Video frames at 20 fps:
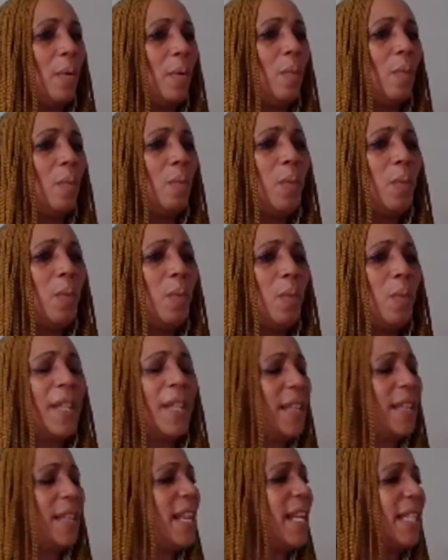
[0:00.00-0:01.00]
One of the
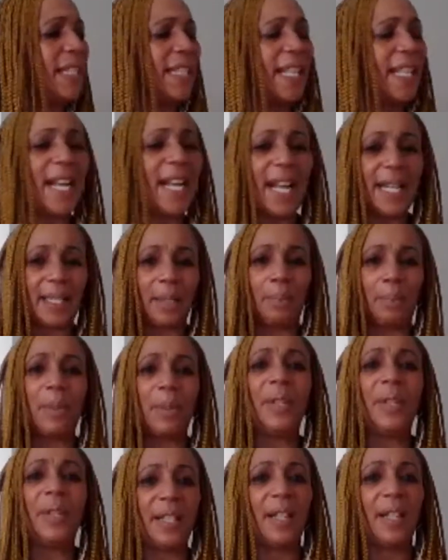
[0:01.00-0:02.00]
things that I
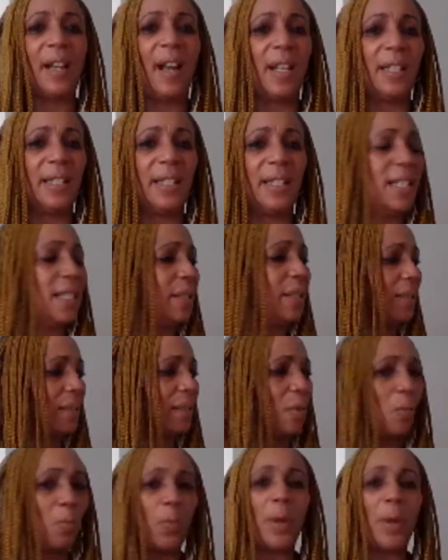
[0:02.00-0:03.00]
experience a lot is
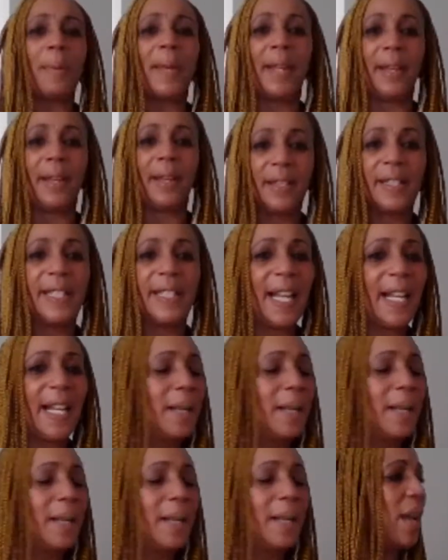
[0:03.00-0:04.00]
women telling
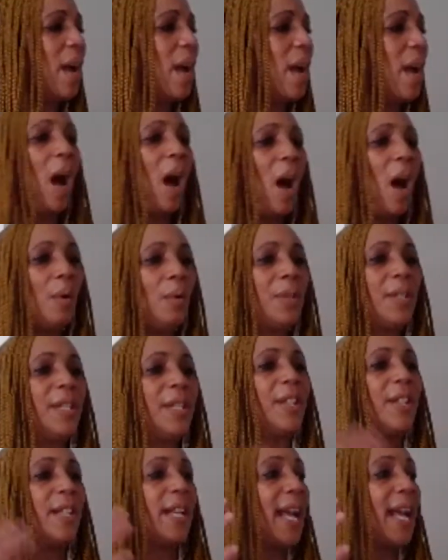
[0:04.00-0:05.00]
me how their
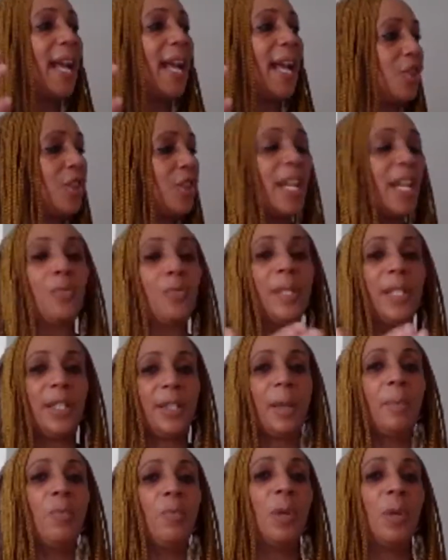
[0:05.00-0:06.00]
lives change when
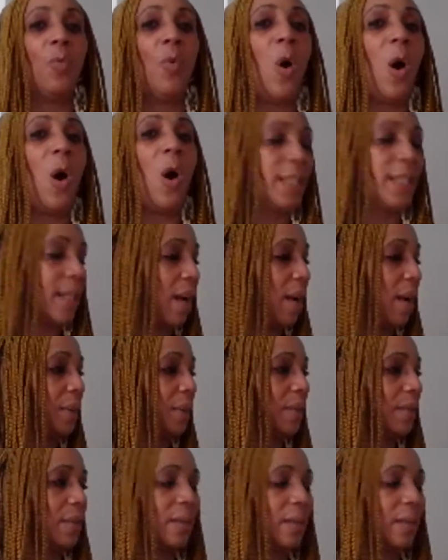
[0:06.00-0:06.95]
someone walks out.